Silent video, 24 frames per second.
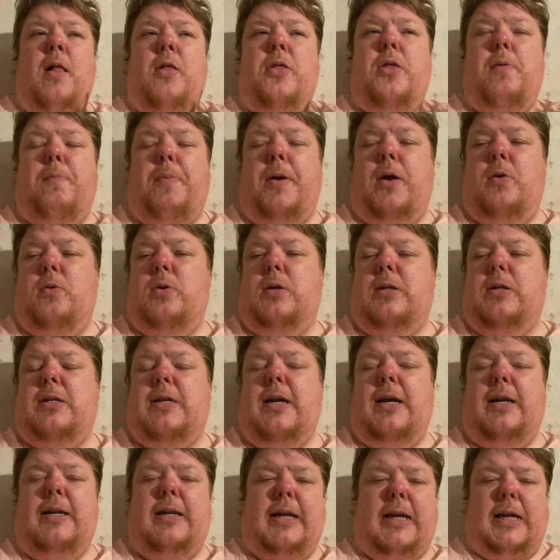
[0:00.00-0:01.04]
The bloke
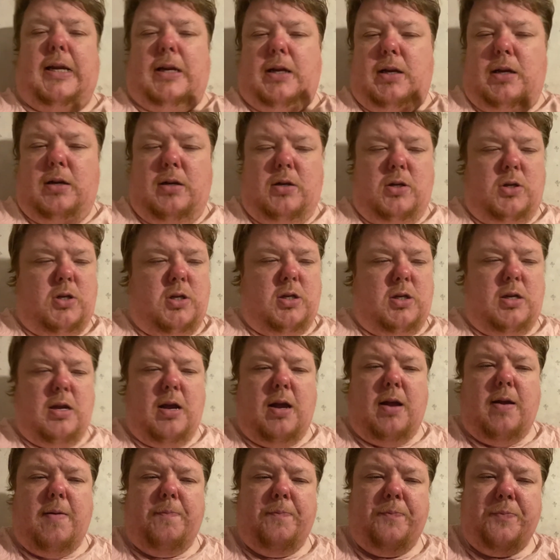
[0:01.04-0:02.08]
said
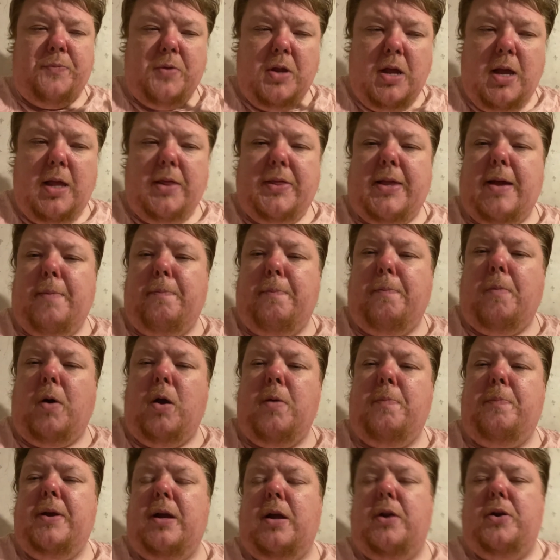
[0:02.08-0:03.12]
there
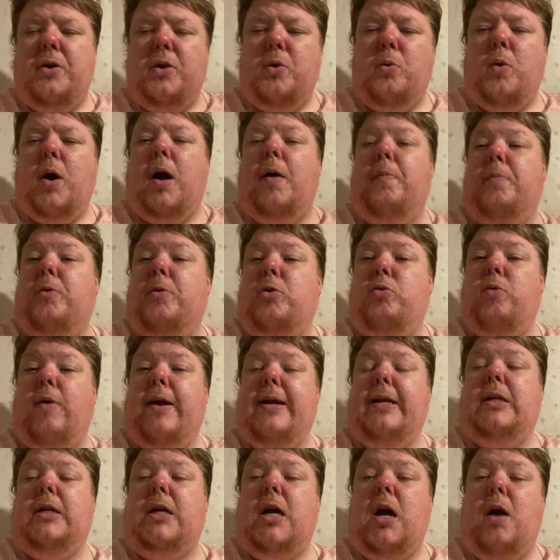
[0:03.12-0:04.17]
might be a new
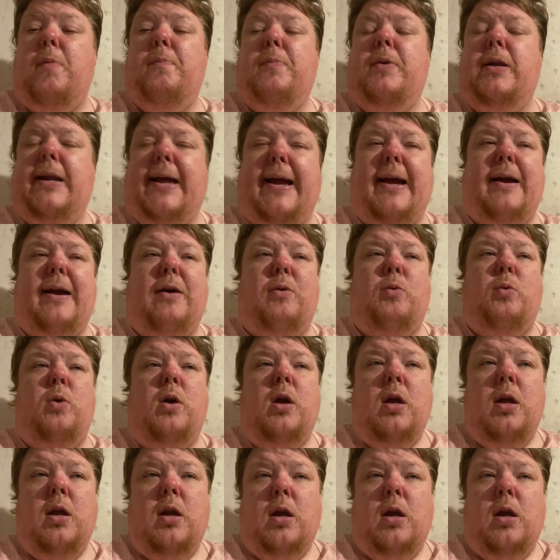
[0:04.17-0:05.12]
upgrade coming out.